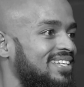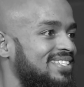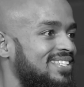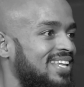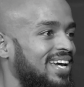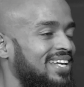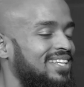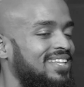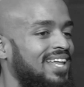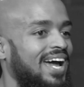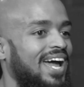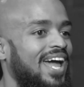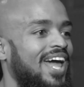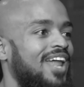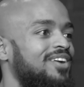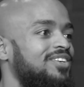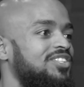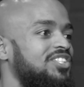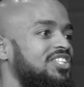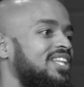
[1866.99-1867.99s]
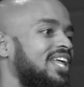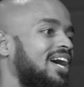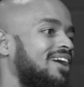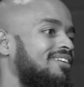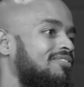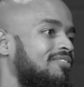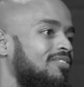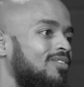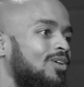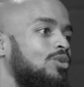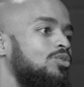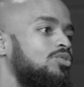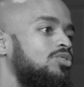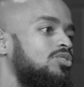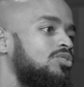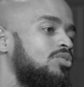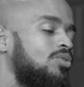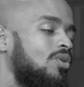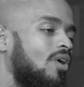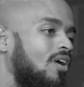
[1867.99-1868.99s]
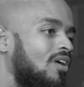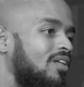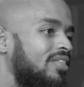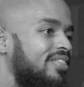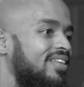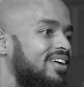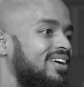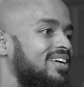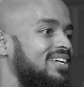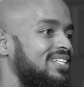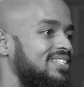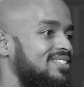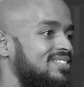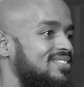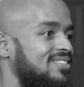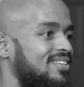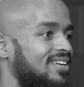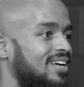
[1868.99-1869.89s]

Is like that energy that flows through all things.